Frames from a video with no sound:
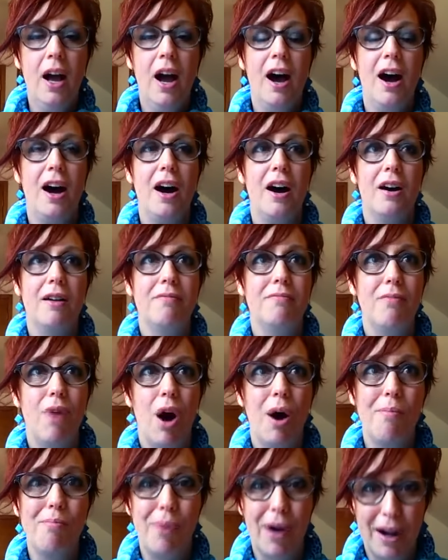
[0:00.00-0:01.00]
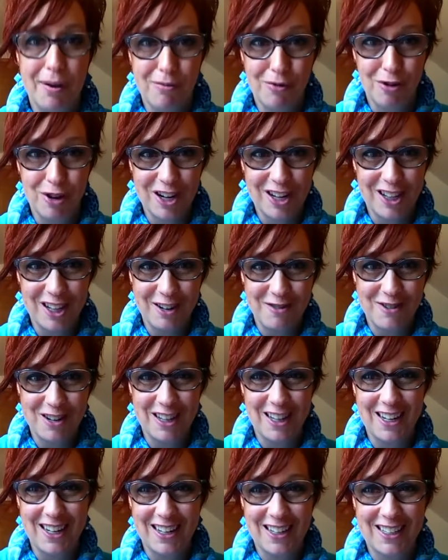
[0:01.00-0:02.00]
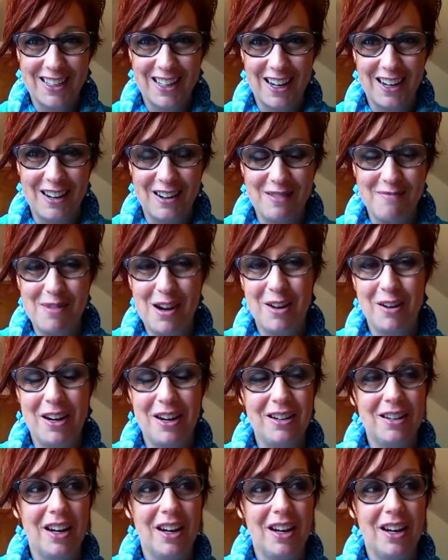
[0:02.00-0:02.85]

Um, but I'm really, really excited about it.